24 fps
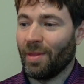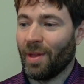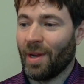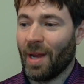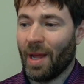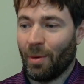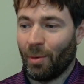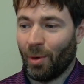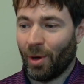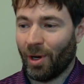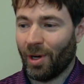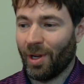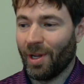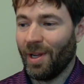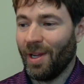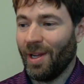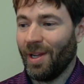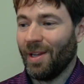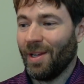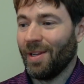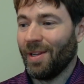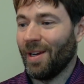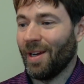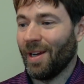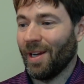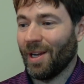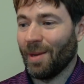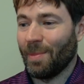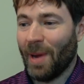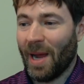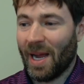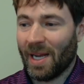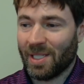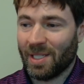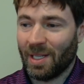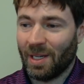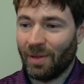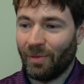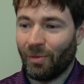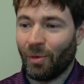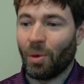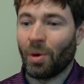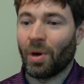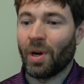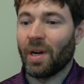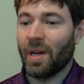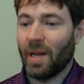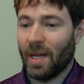the network uh, capacity
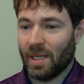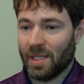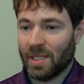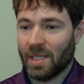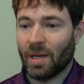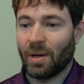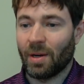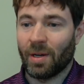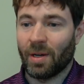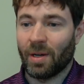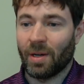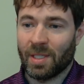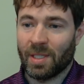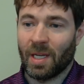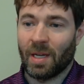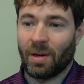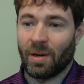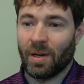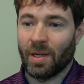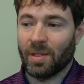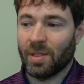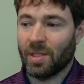for it, et cetera, et cetera.